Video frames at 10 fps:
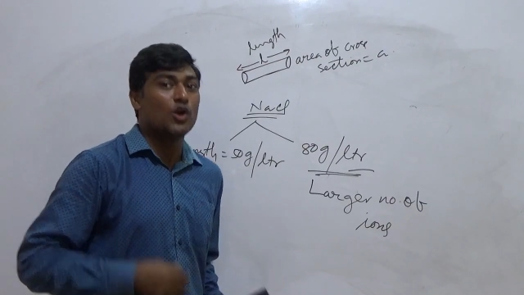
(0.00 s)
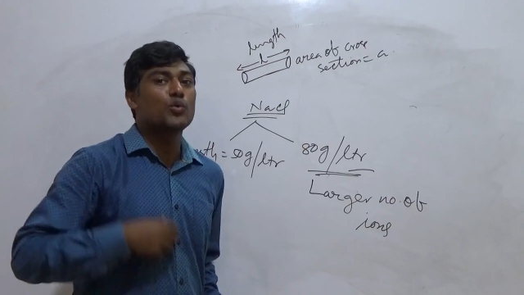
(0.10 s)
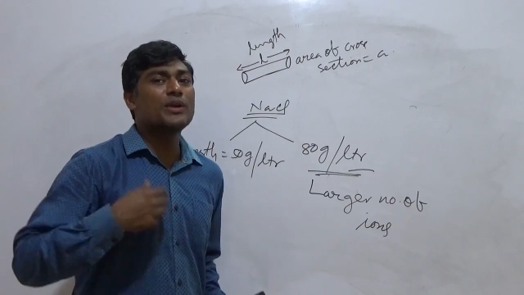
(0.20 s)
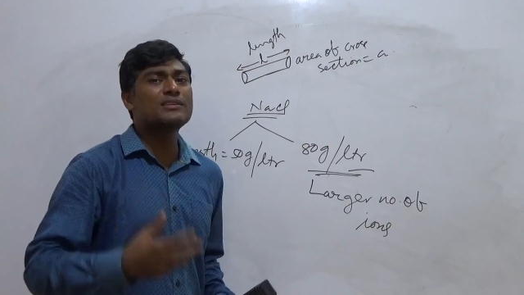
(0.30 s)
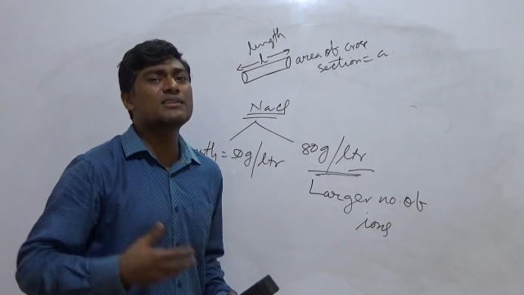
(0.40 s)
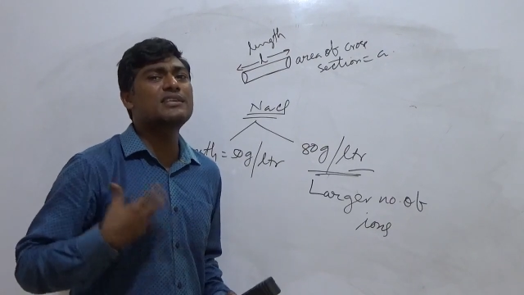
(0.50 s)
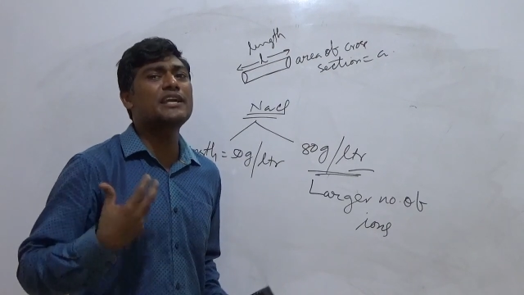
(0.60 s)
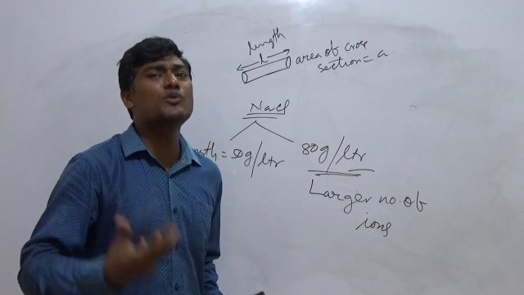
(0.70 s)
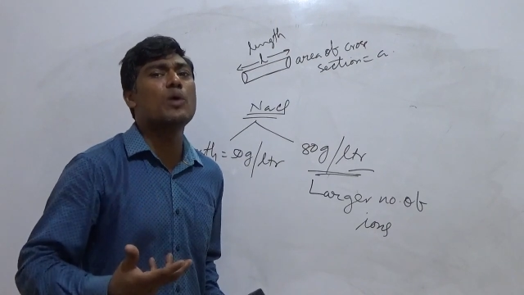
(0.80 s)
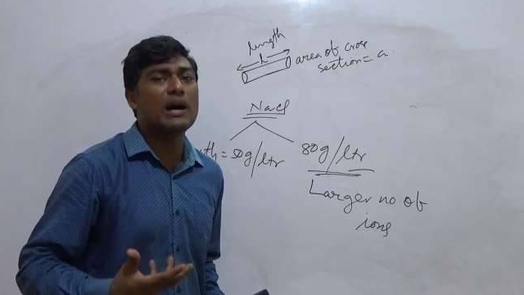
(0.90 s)
We are just
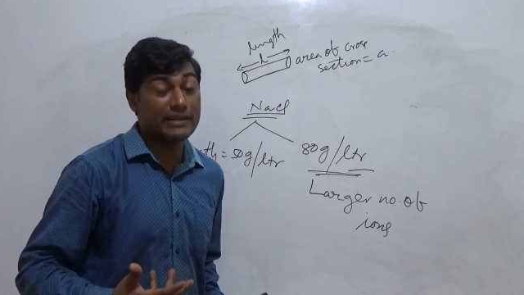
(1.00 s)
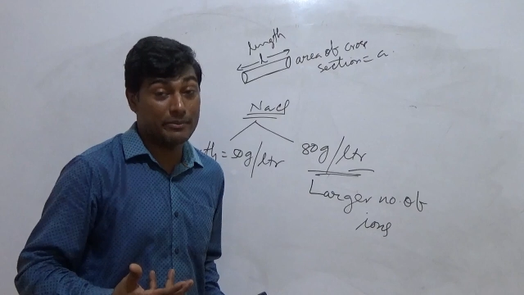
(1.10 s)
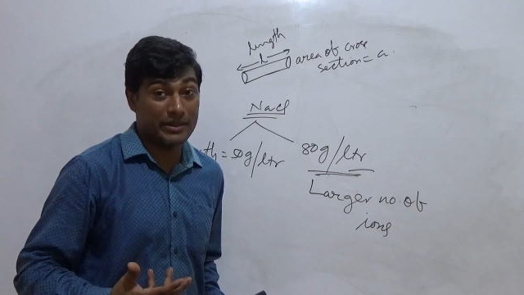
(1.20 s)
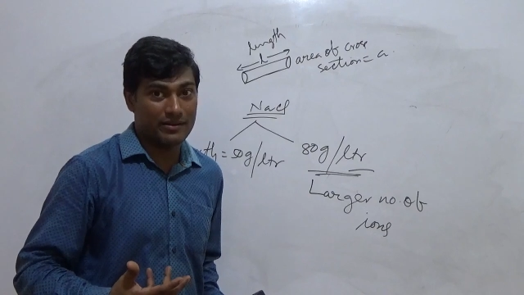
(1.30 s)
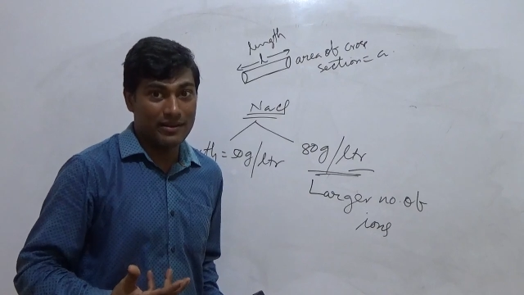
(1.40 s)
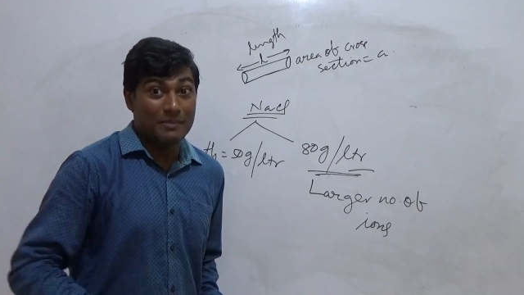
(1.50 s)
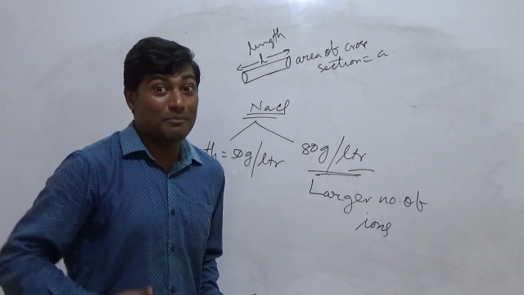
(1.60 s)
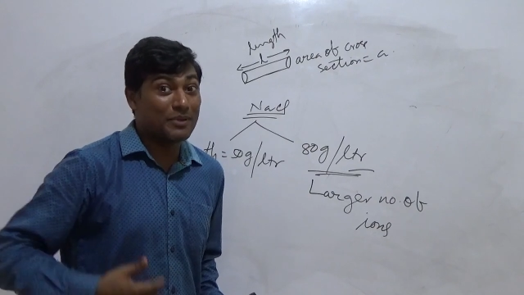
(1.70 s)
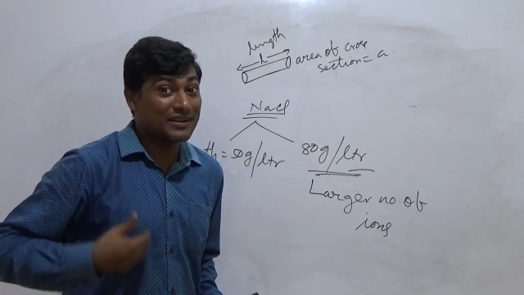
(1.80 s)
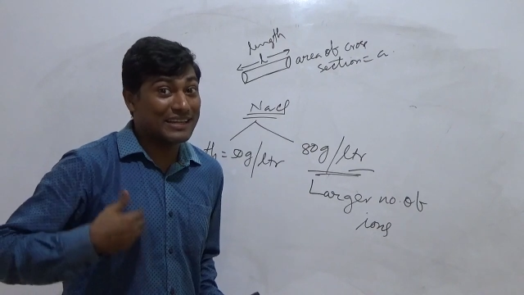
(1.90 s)
saying 1 ml,
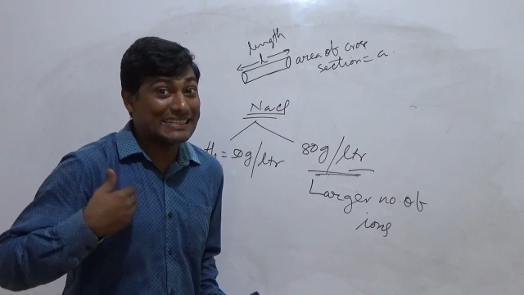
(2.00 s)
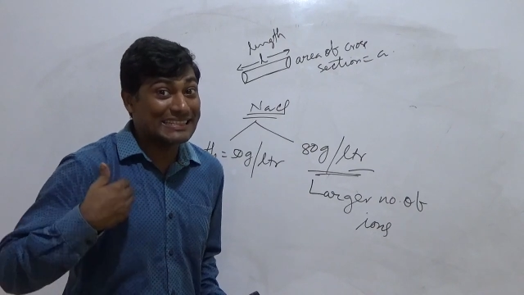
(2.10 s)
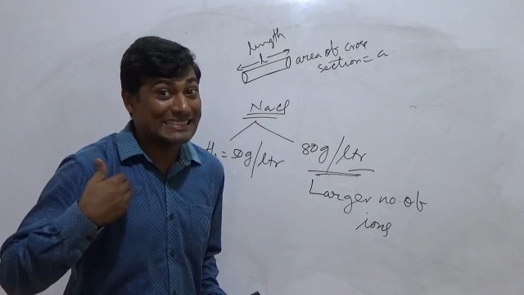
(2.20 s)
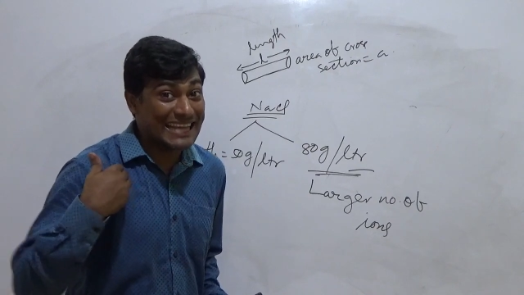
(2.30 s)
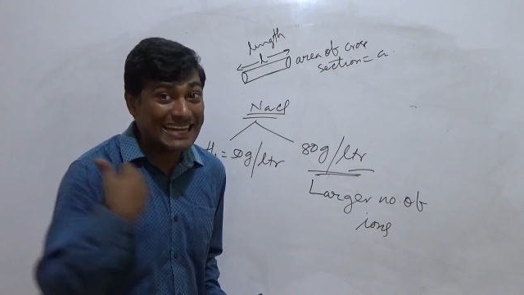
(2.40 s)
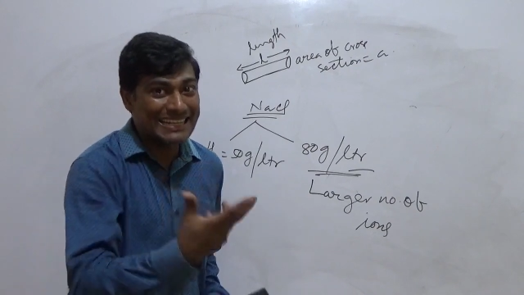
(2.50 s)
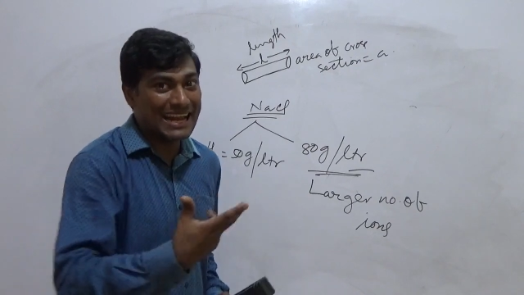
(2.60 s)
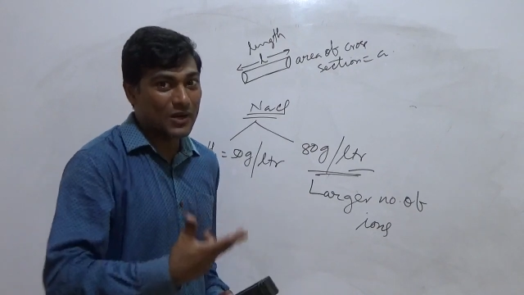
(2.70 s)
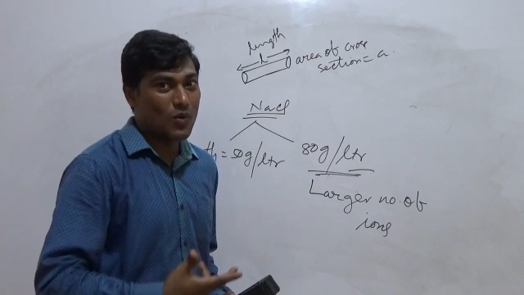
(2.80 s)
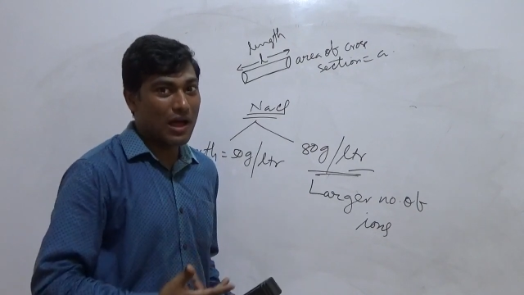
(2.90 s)
but inside
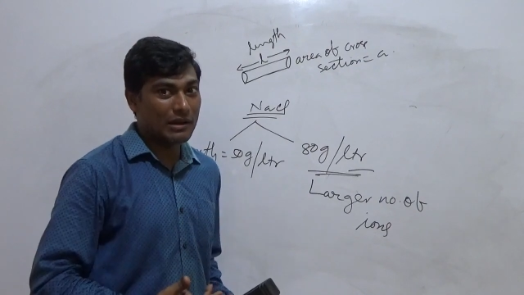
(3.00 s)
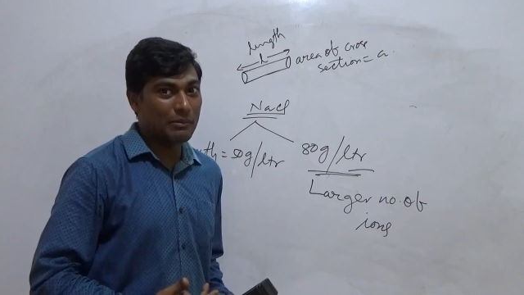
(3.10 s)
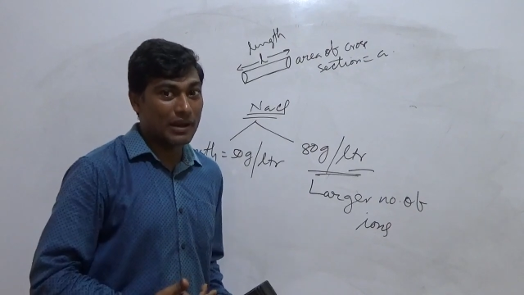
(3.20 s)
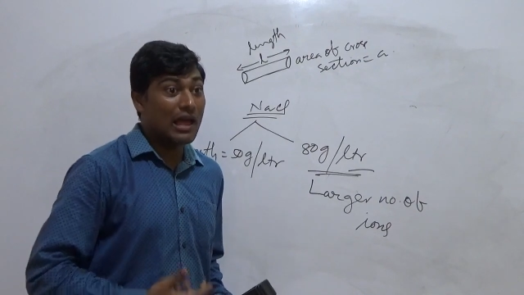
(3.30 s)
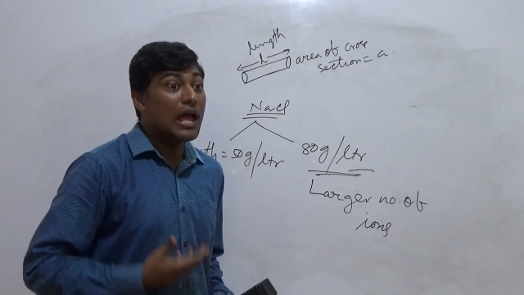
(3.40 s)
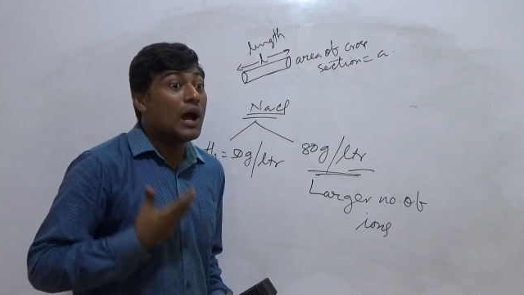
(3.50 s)
that 1 ml,